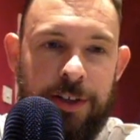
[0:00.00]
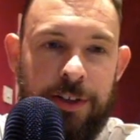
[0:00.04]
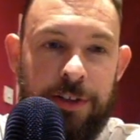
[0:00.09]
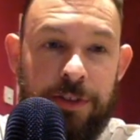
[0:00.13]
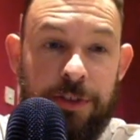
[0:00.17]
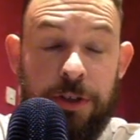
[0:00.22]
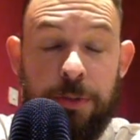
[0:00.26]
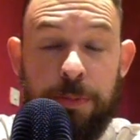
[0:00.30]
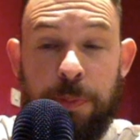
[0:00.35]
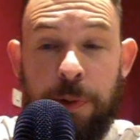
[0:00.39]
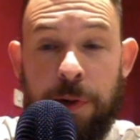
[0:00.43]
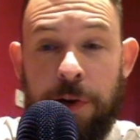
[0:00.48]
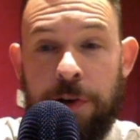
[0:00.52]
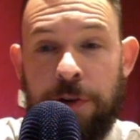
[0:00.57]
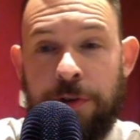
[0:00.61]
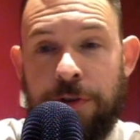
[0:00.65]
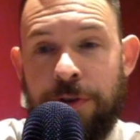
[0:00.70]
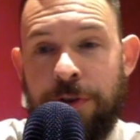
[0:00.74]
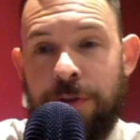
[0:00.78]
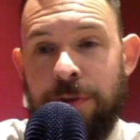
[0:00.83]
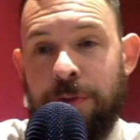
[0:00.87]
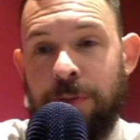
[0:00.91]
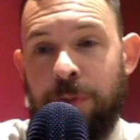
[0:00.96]
This
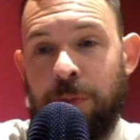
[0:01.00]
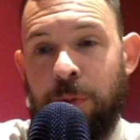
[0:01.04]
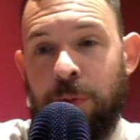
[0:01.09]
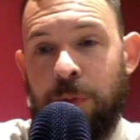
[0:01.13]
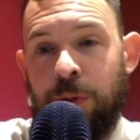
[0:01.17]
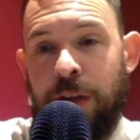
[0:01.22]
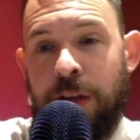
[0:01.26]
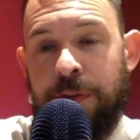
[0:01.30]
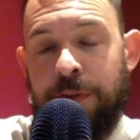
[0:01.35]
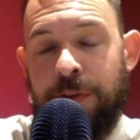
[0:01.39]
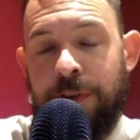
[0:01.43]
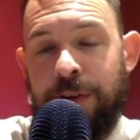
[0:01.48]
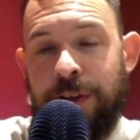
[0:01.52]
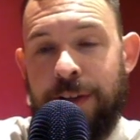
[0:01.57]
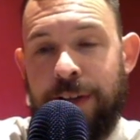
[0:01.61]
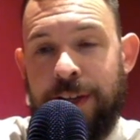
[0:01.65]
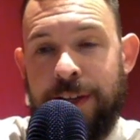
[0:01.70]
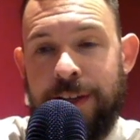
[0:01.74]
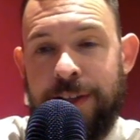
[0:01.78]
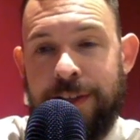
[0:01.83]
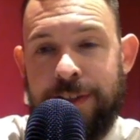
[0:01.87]
person will never eat